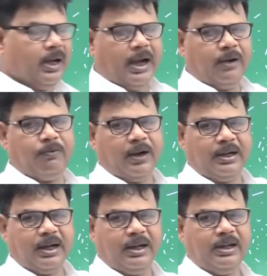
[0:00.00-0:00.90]
and
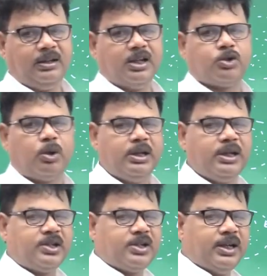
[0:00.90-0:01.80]
finally in the
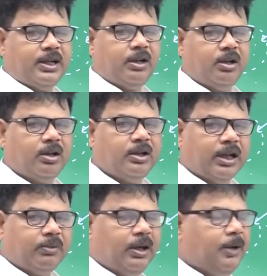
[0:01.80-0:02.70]
solid state.
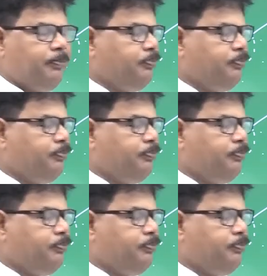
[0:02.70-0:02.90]
Getting well?